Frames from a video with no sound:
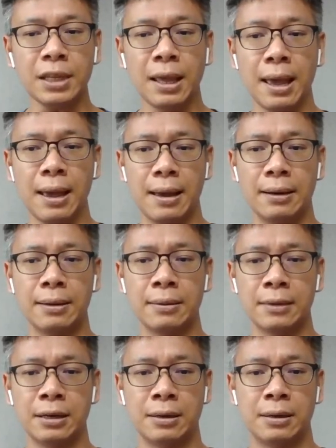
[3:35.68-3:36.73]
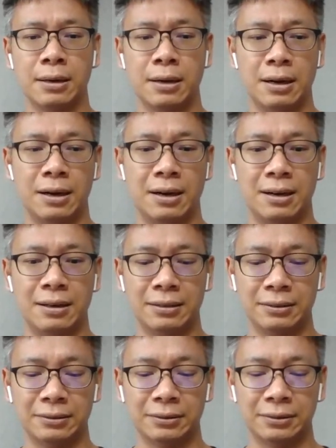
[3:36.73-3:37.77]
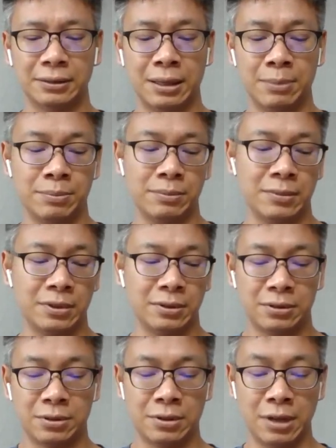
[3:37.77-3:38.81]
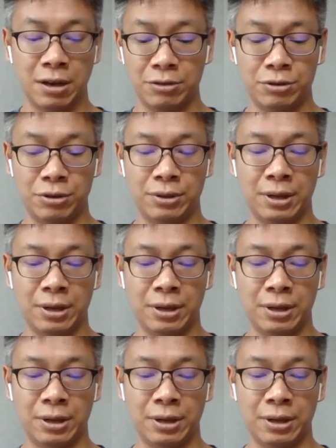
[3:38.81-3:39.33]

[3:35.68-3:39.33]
And uh, to tell the truth,